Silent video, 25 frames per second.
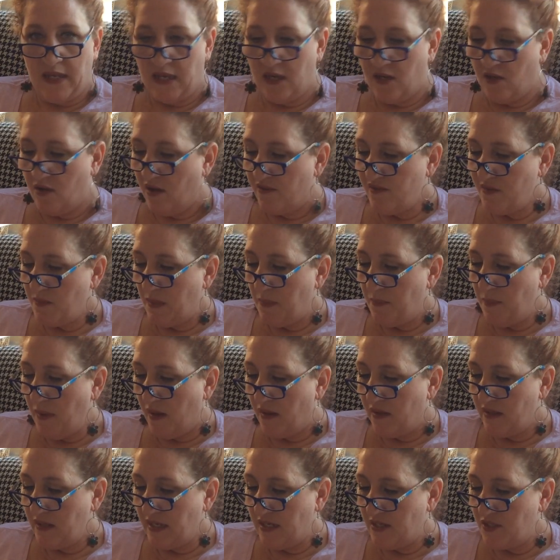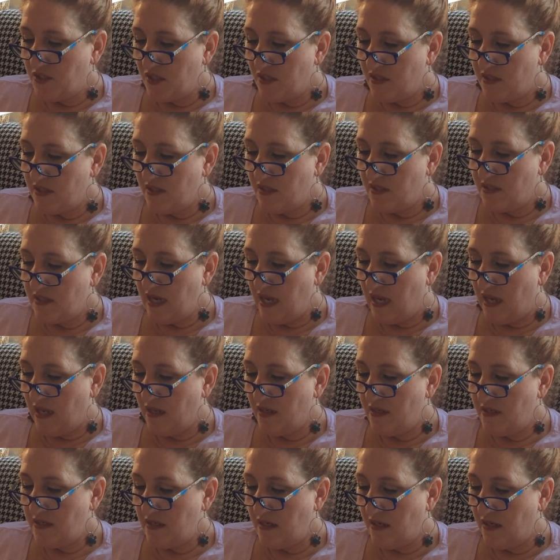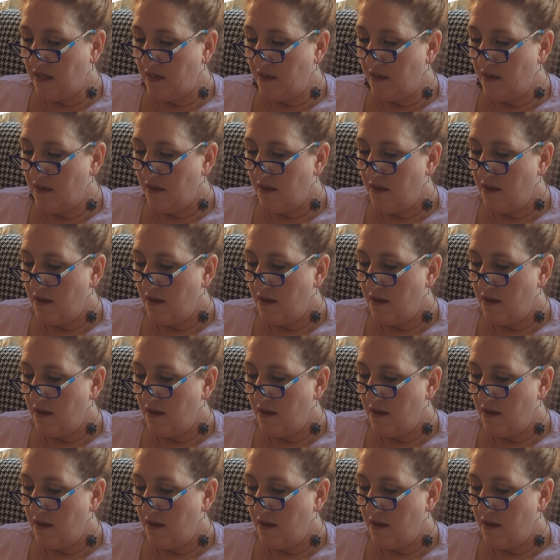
You don't have to be Polynesian to attend, and